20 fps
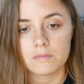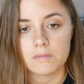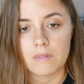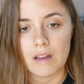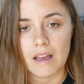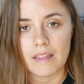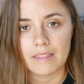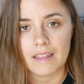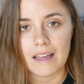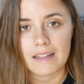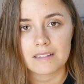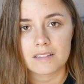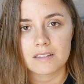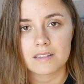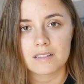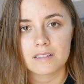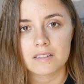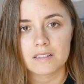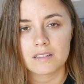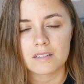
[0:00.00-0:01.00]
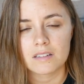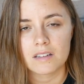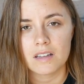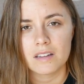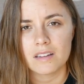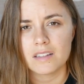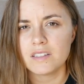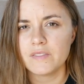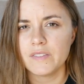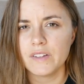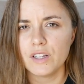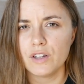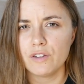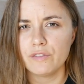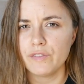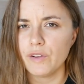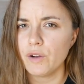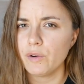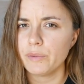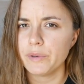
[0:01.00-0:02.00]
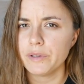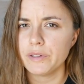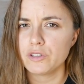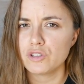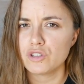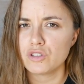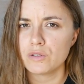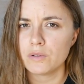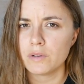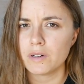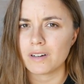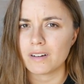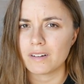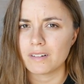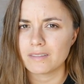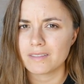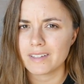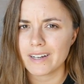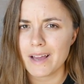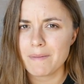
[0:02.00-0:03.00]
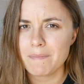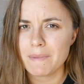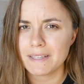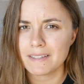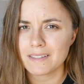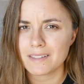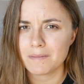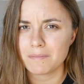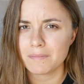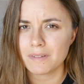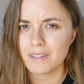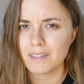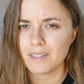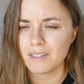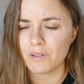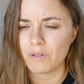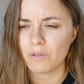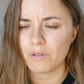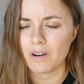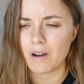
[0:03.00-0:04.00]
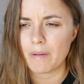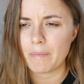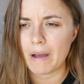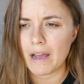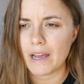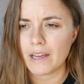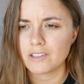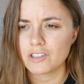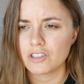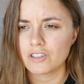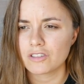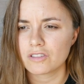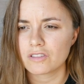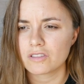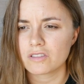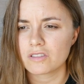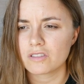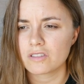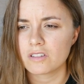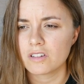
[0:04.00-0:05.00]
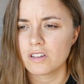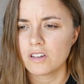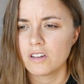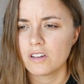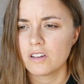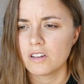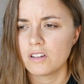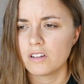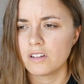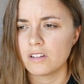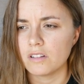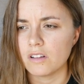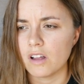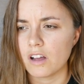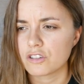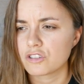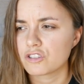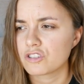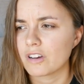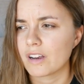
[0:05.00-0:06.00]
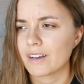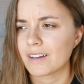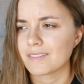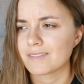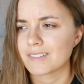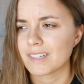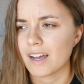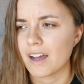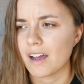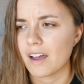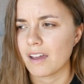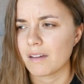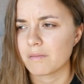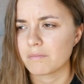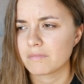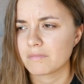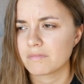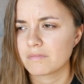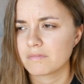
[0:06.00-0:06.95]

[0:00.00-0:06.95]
And this video felt really short. Did I miss something, or am I just lost track of time?